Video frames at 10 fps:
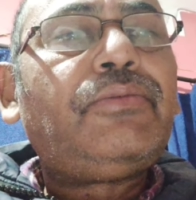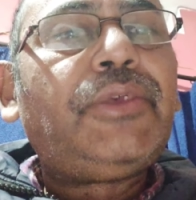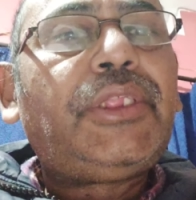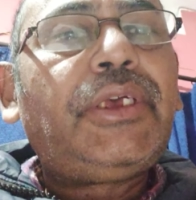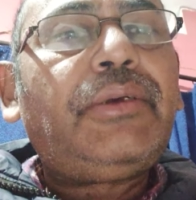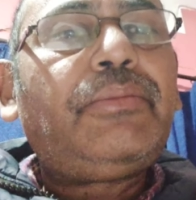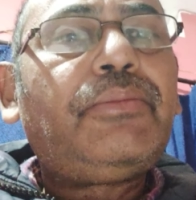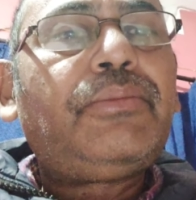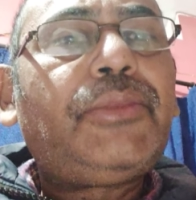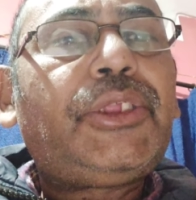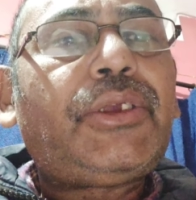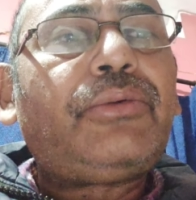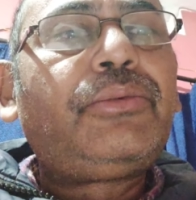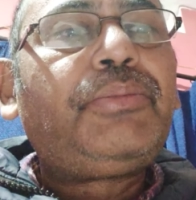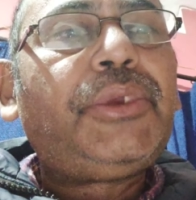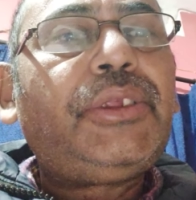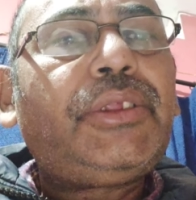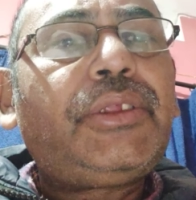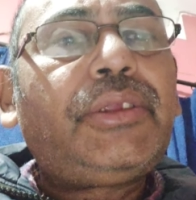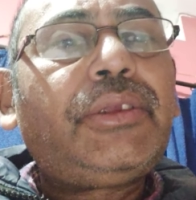with a sound
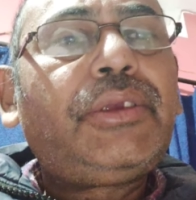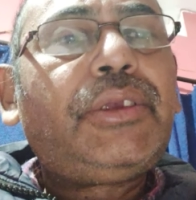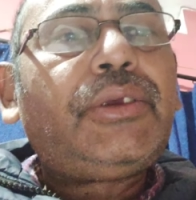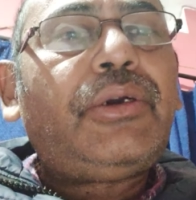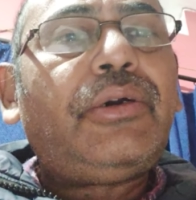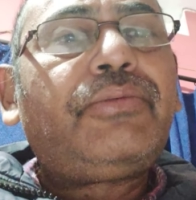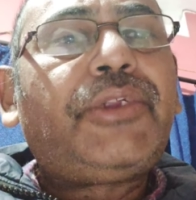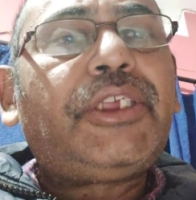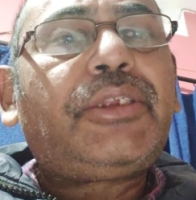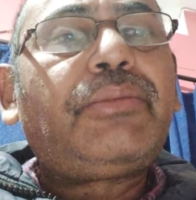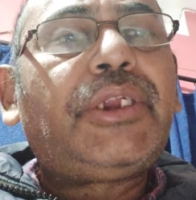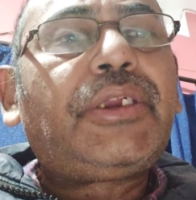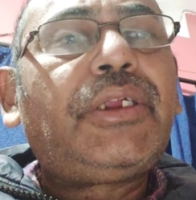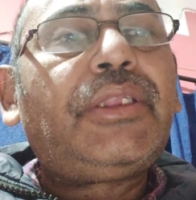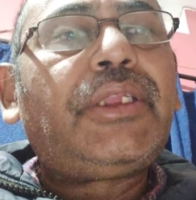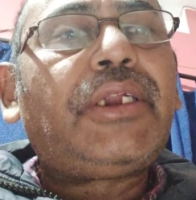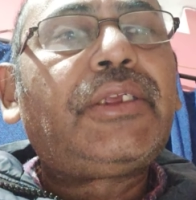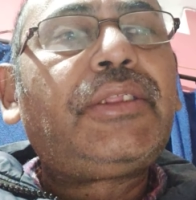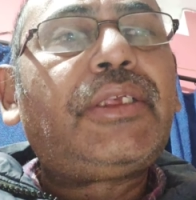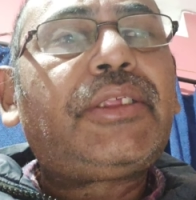piece of test material that
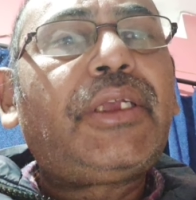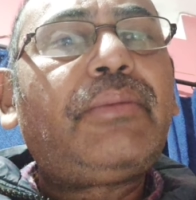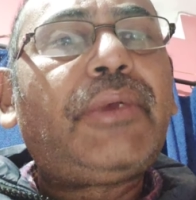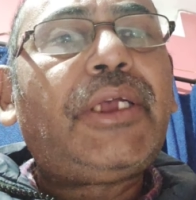is the same